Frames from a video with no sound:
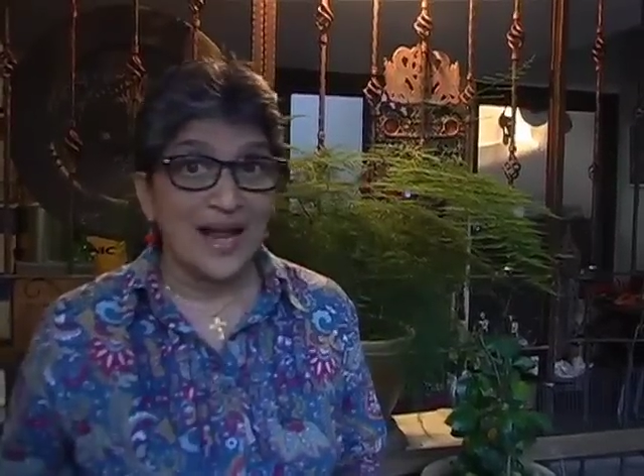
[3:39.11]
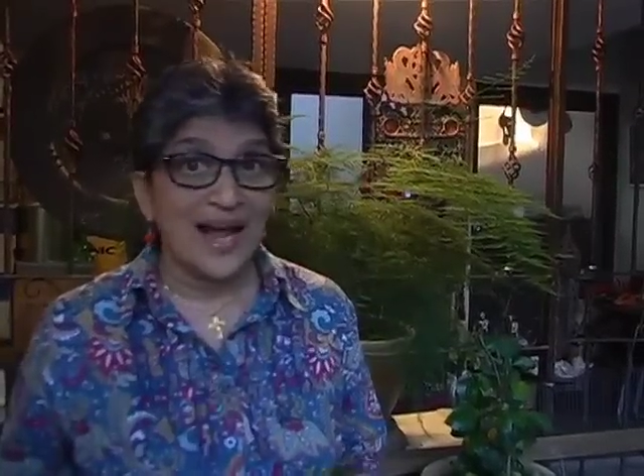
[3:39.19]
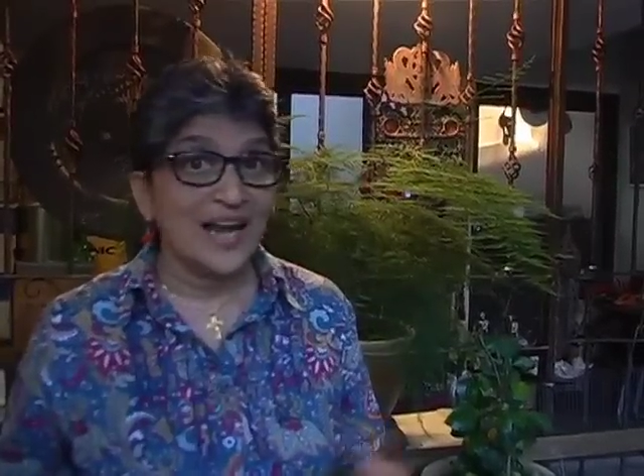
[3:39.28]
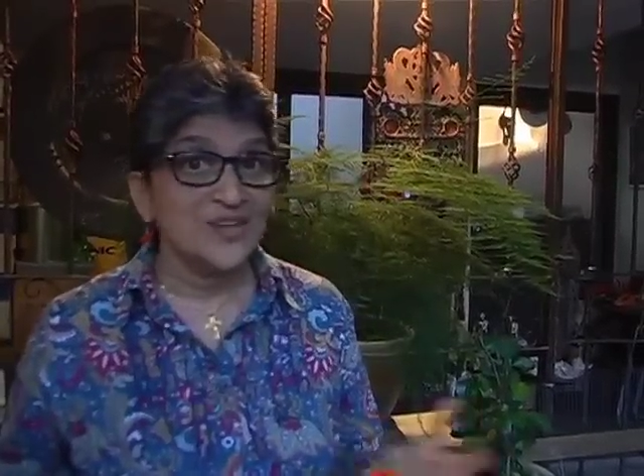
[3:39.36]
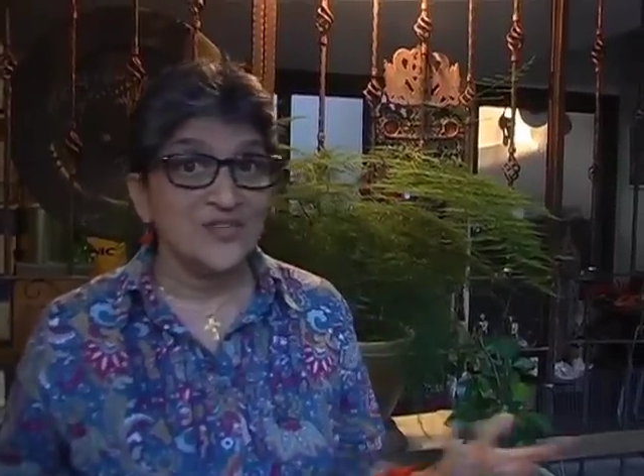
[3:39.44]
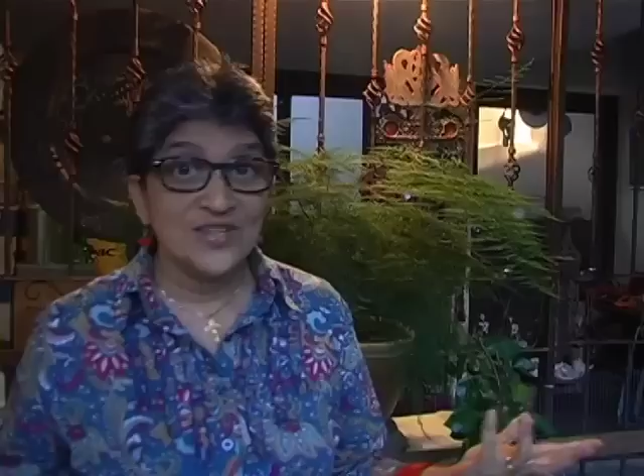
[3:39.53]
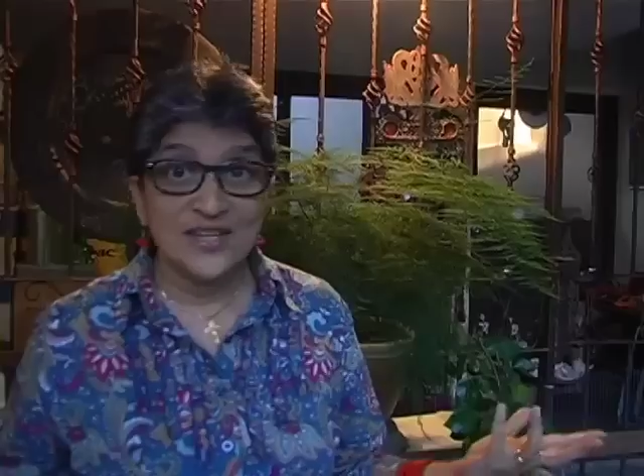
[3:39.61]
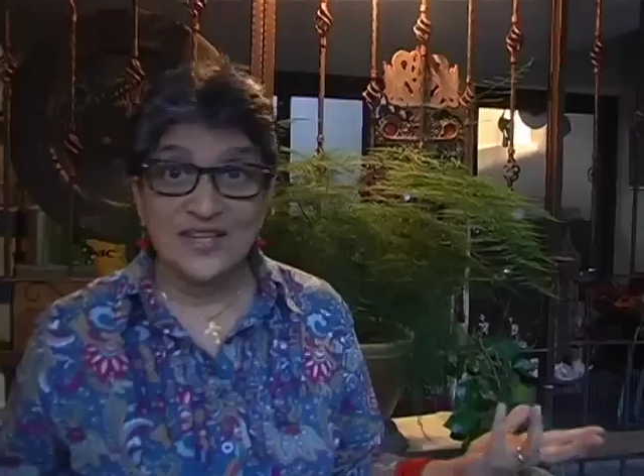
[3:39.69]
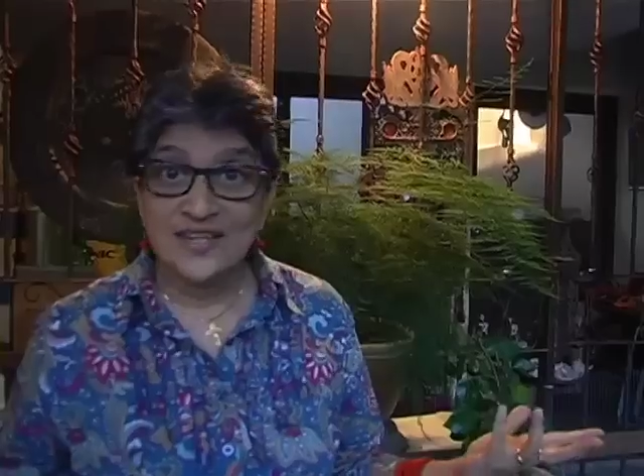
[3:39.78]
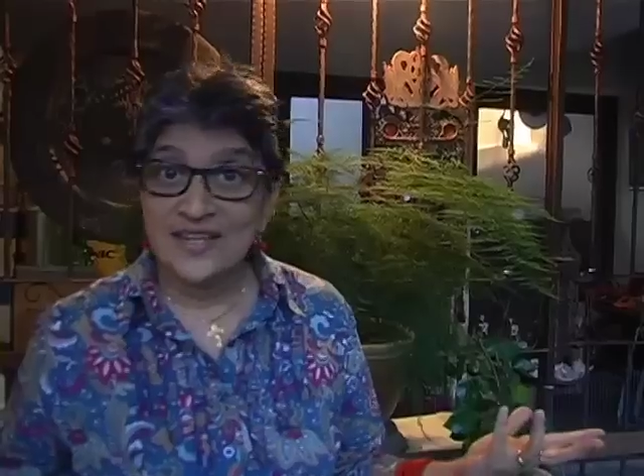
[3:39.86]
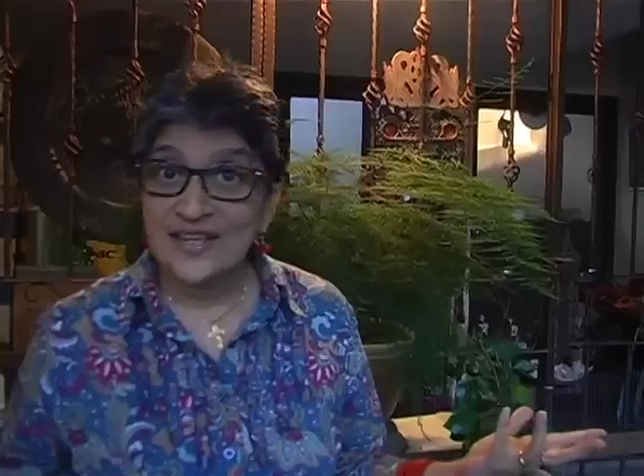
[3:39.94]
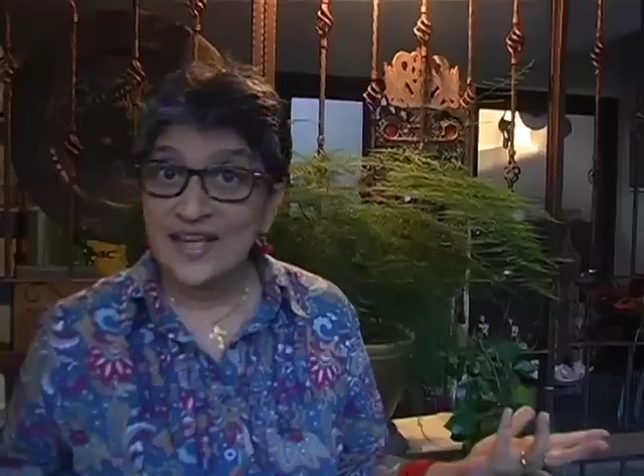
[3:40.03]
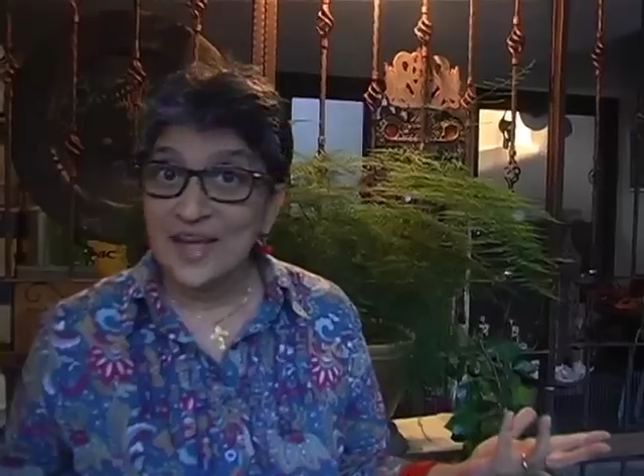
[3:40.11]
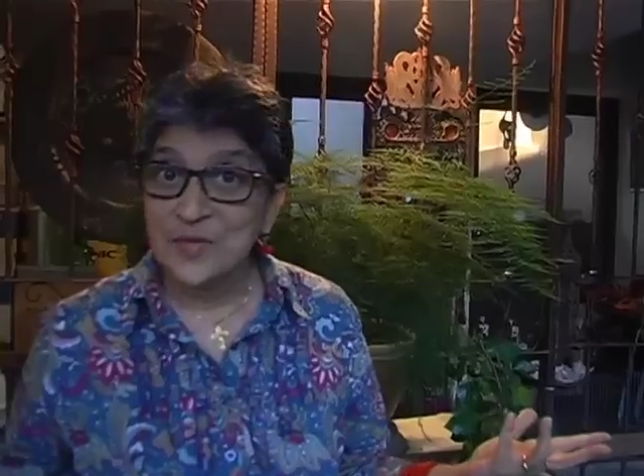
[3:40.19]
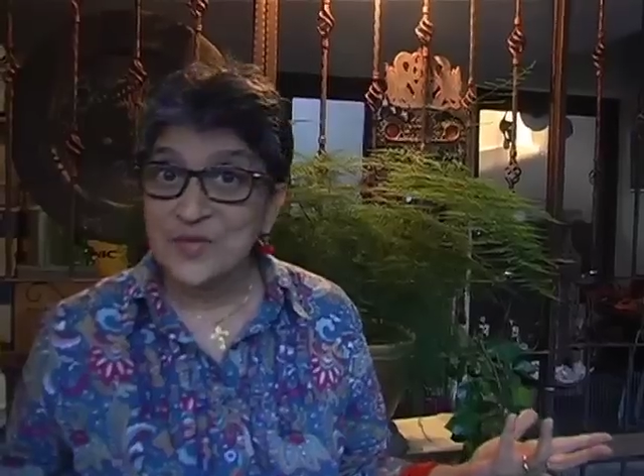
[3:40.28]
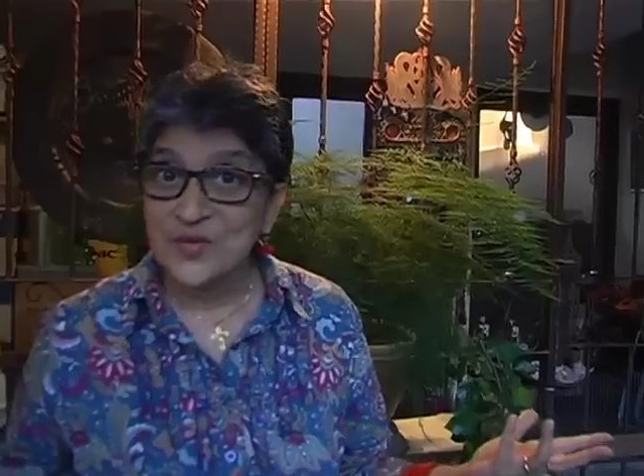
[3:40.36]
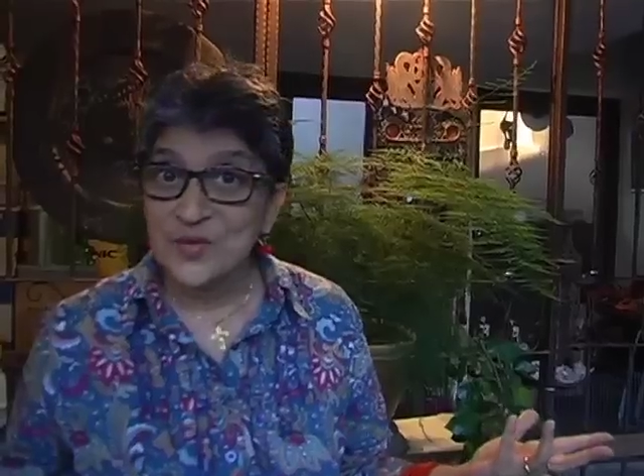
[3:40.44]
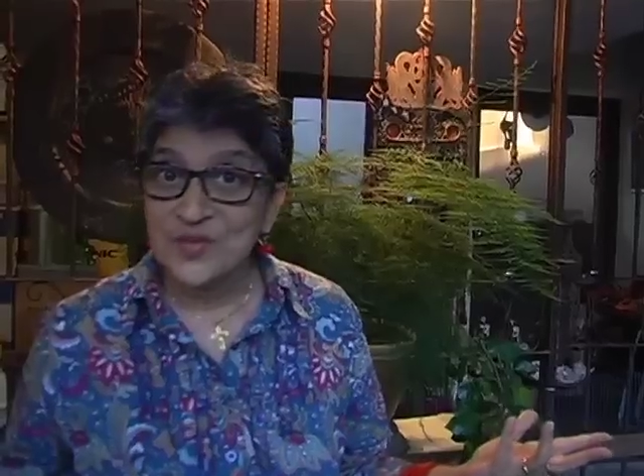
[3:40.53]
one hundred
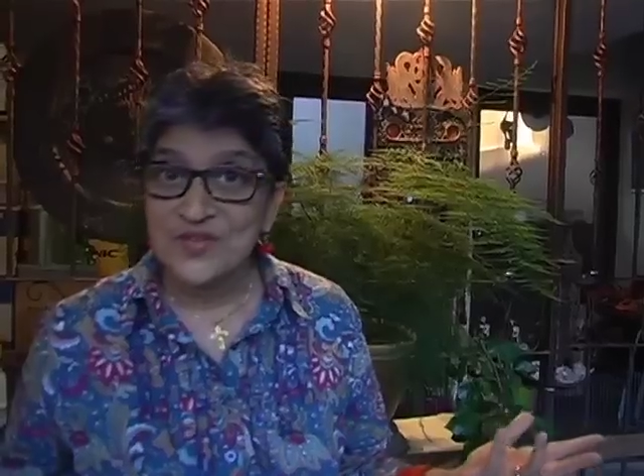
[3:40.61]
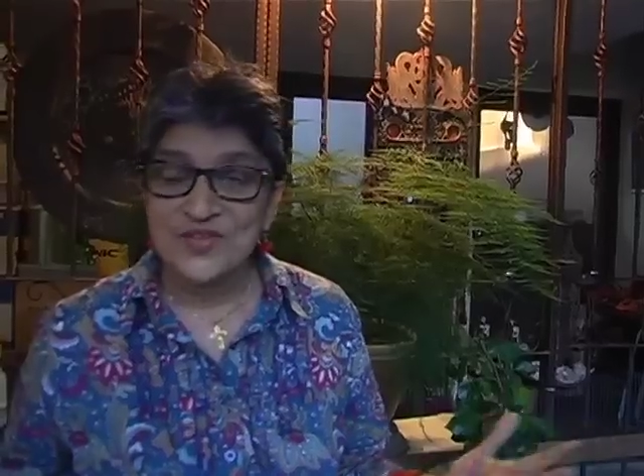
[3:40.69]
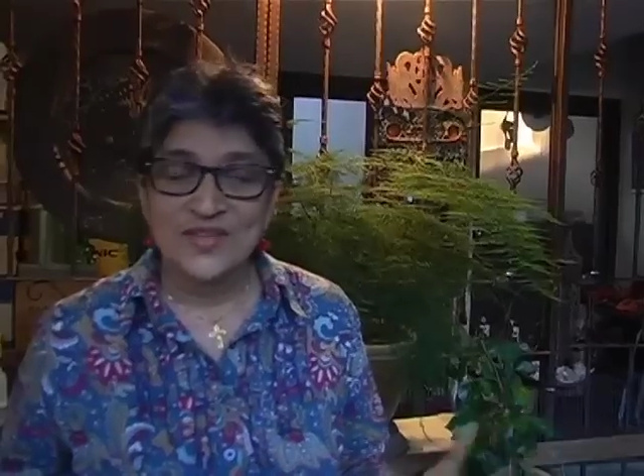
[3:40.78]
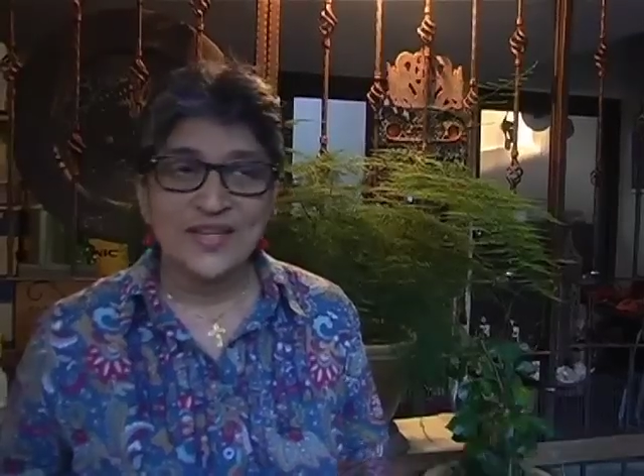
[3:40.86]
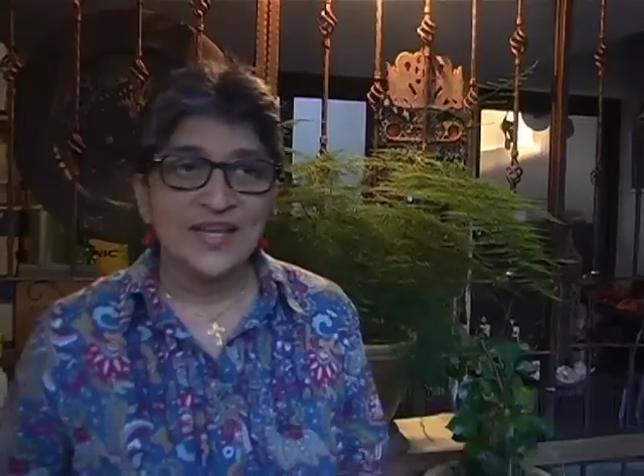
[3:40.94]
episodes?